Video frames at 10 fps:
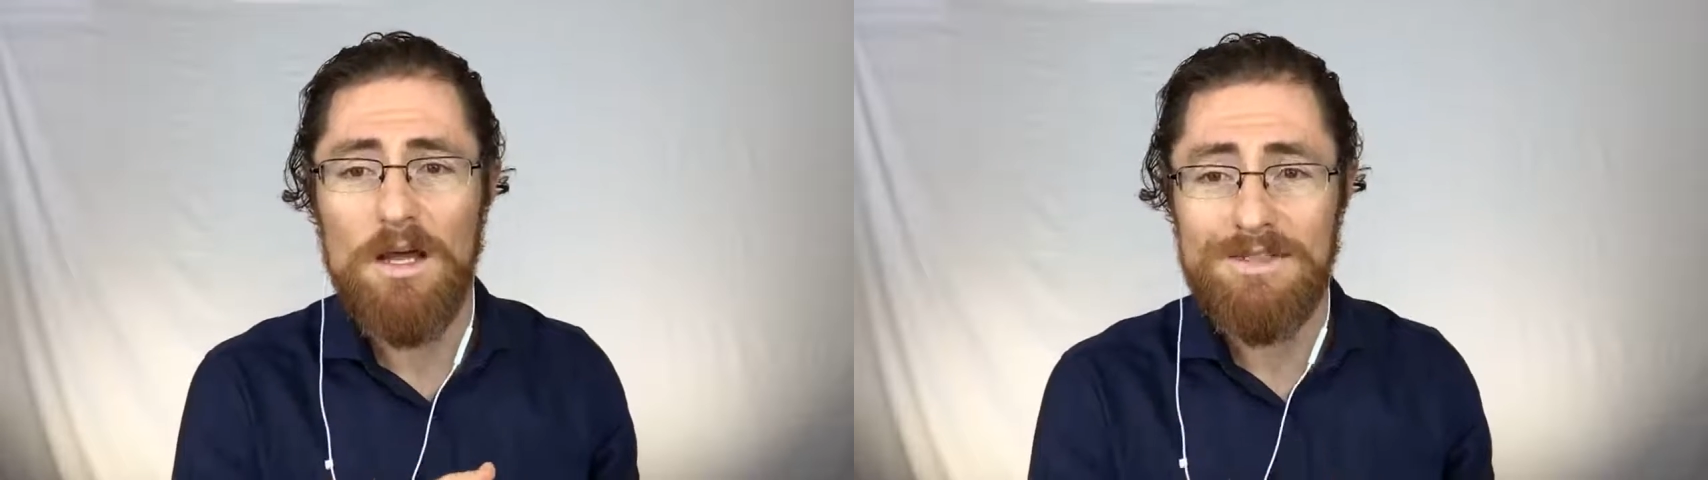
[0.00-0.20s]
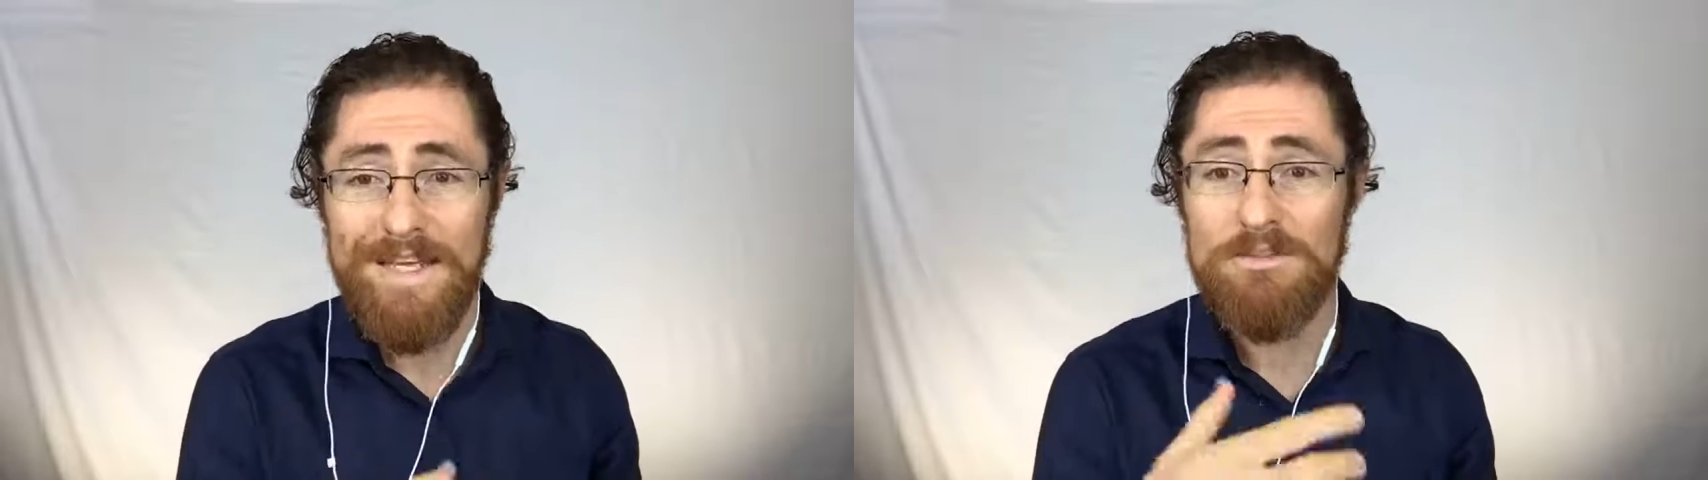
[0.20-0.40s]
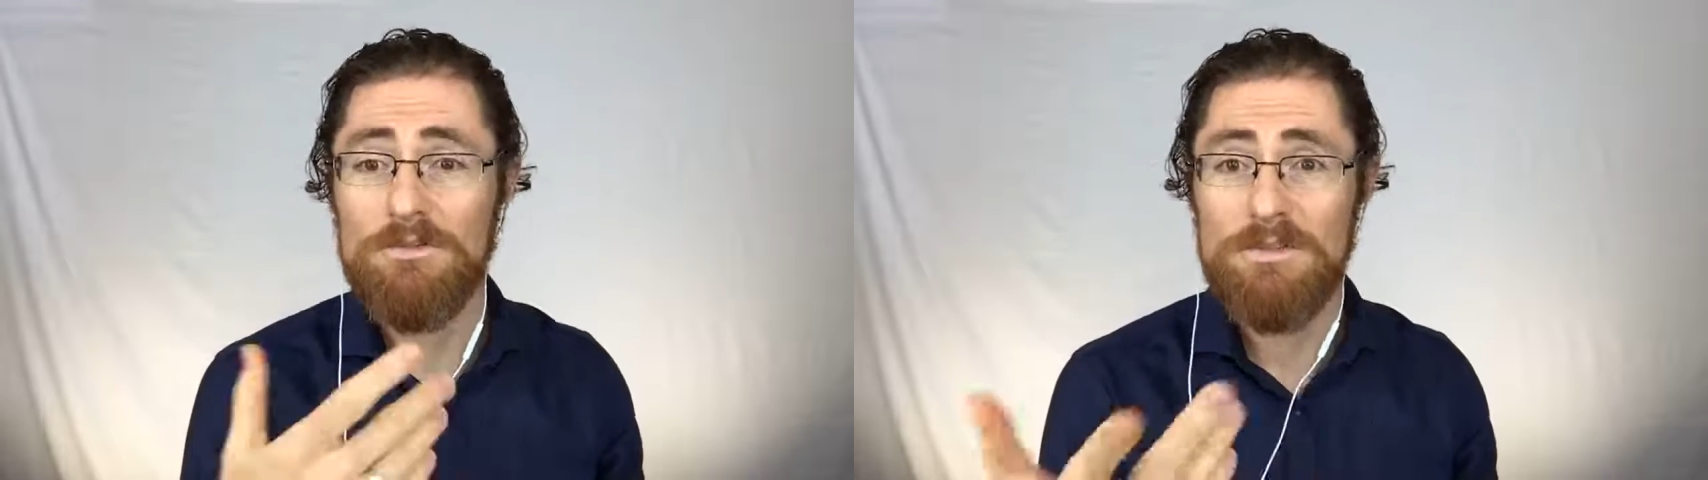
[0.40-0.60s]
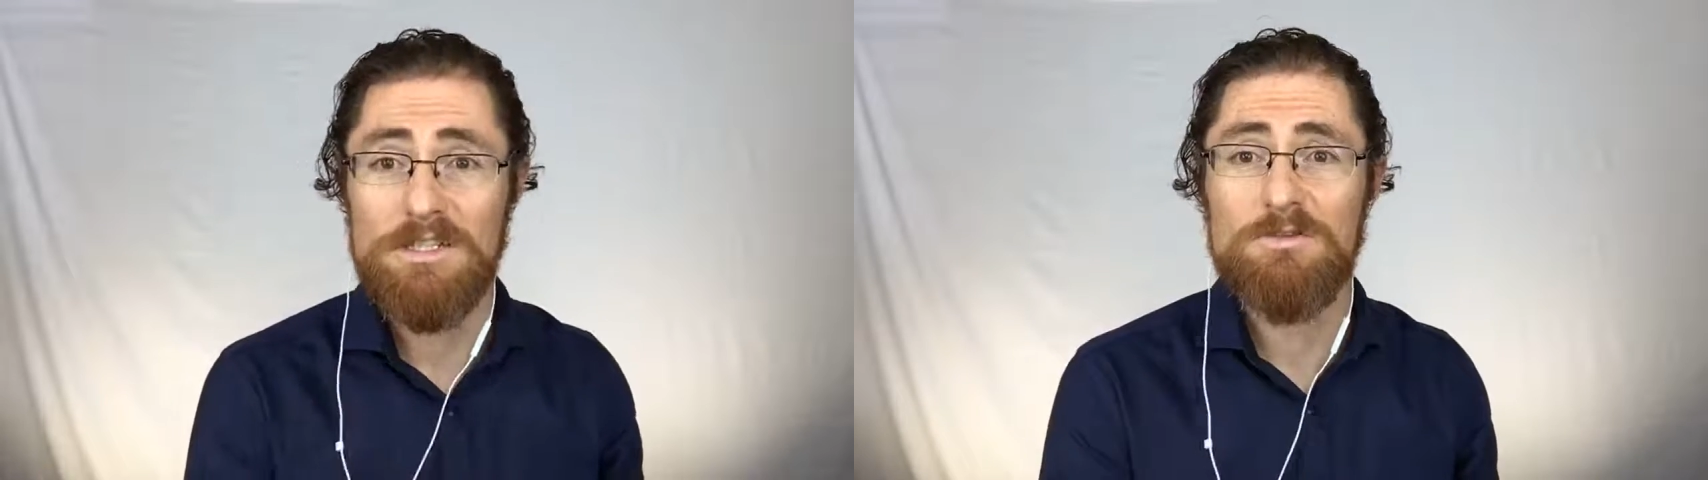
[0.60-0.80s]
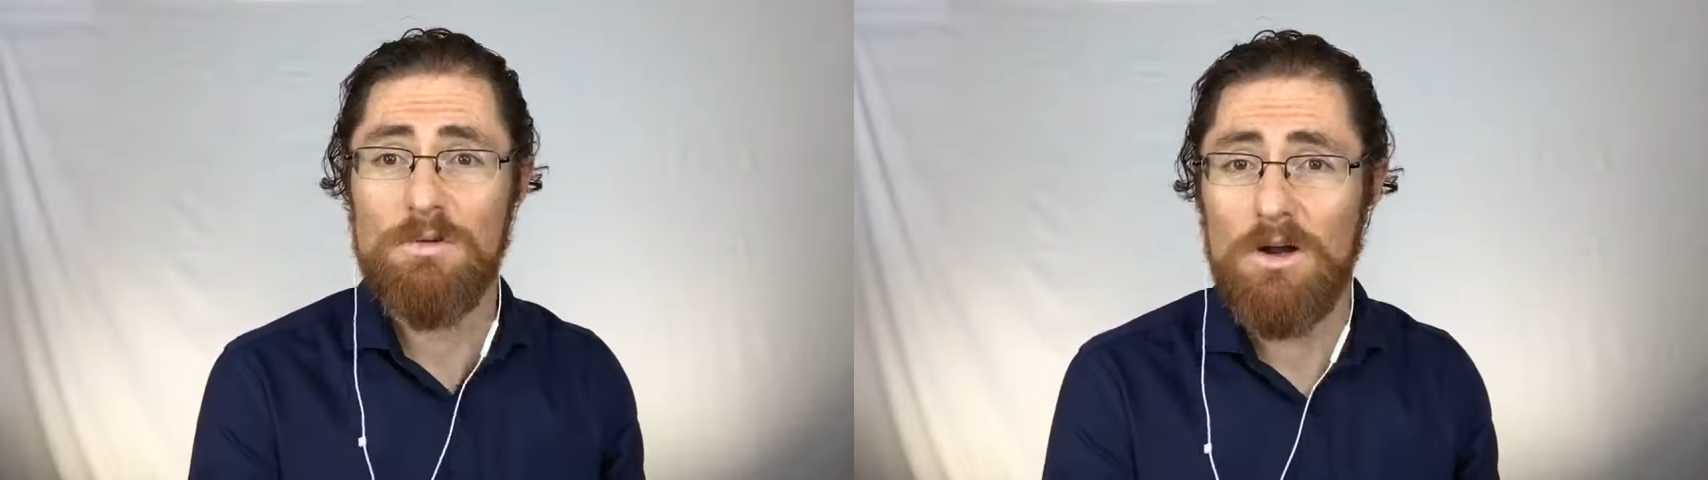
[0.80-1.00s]
tend to
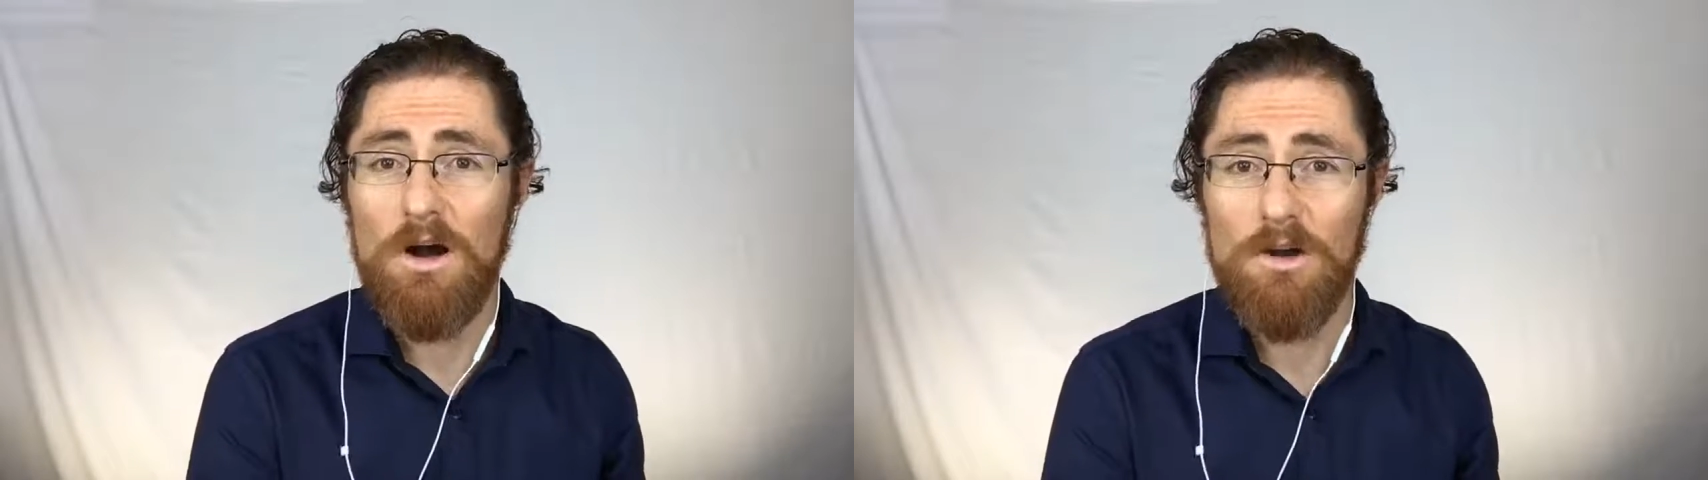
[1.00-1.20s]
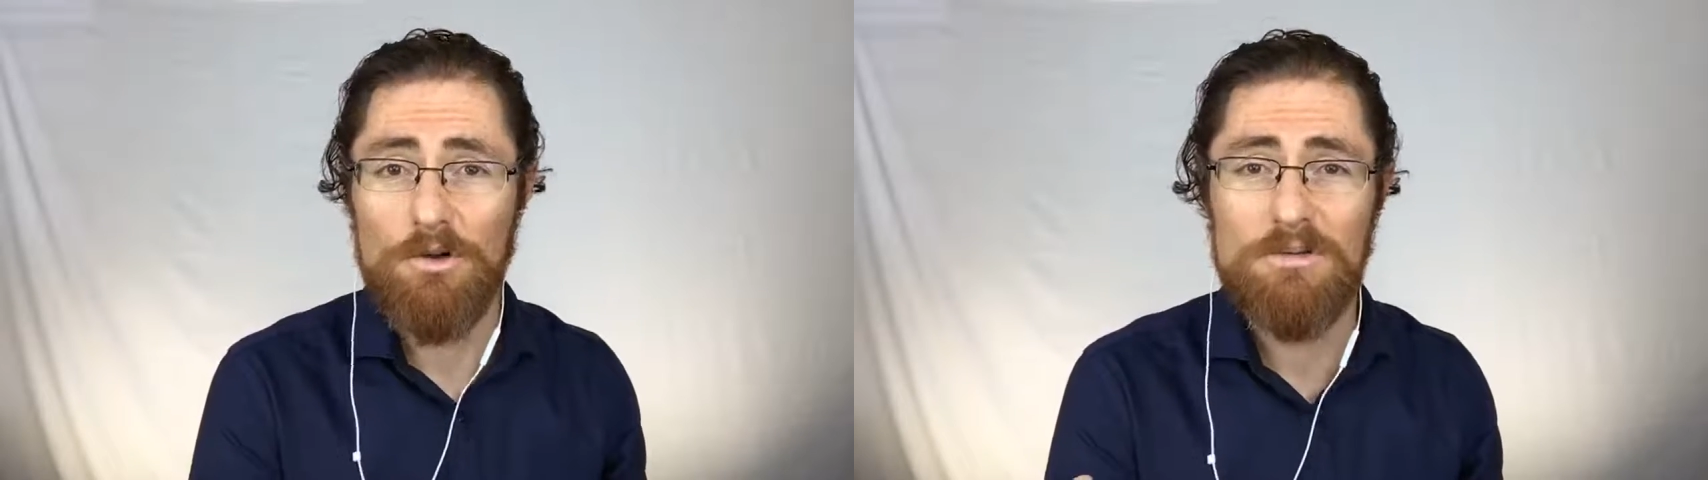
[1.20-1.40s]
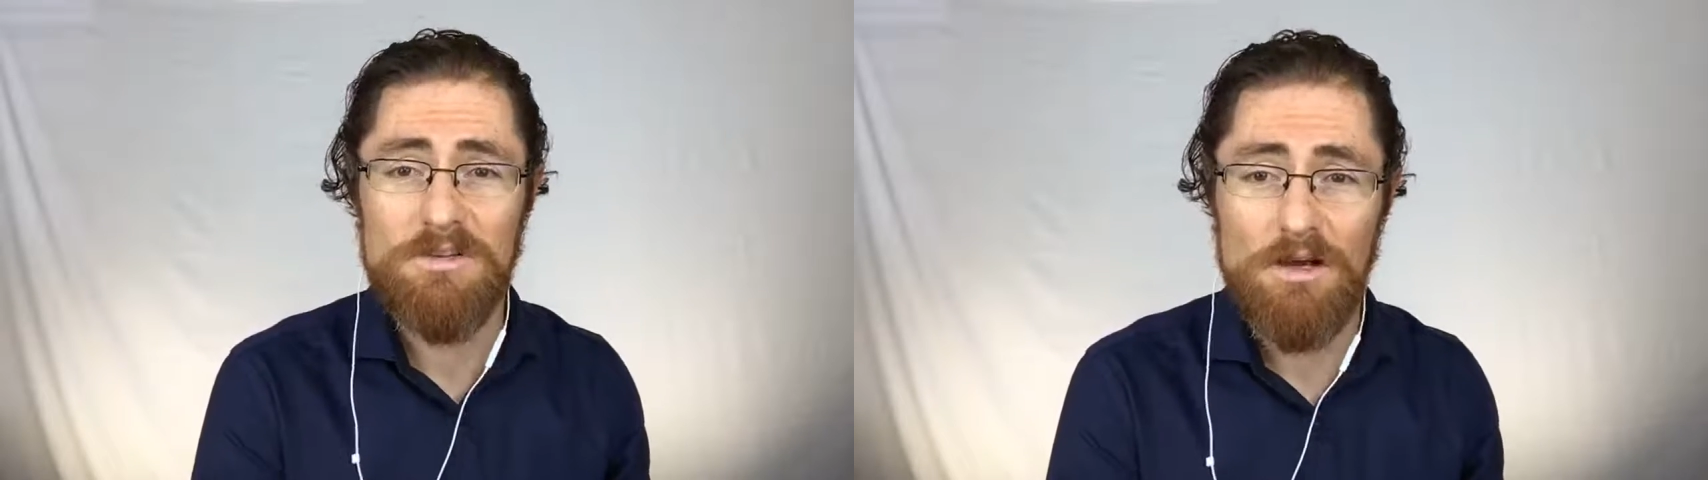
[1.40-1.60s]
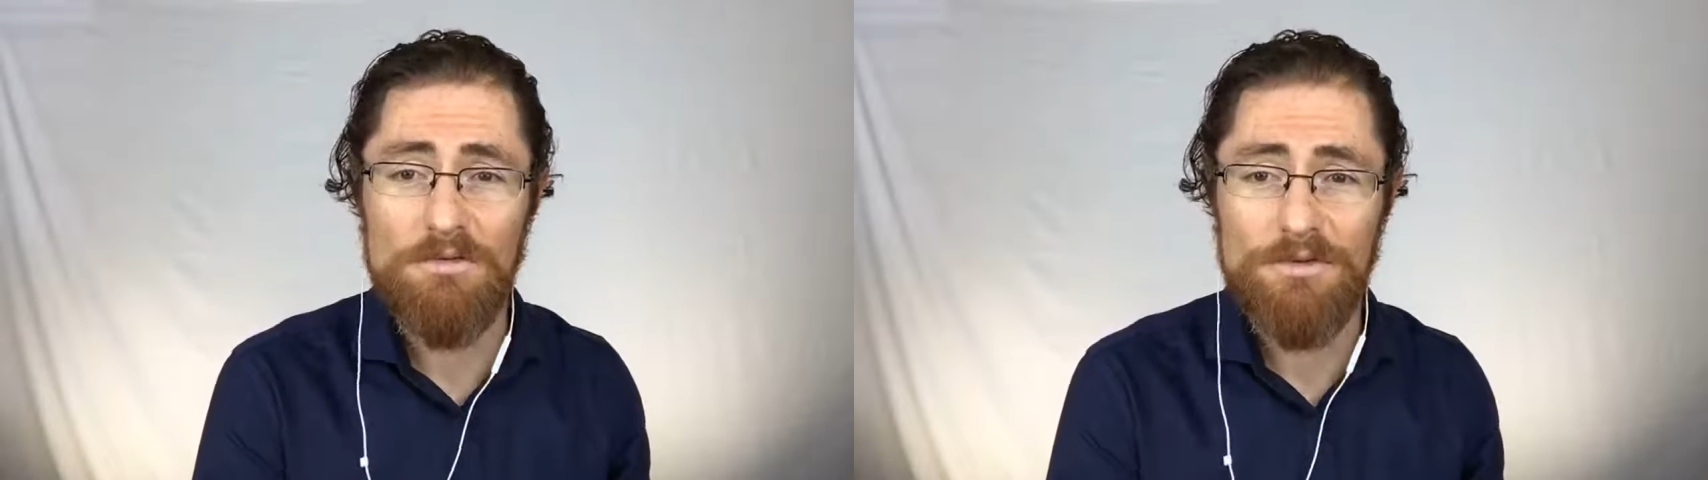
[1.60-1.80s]
disregard yourself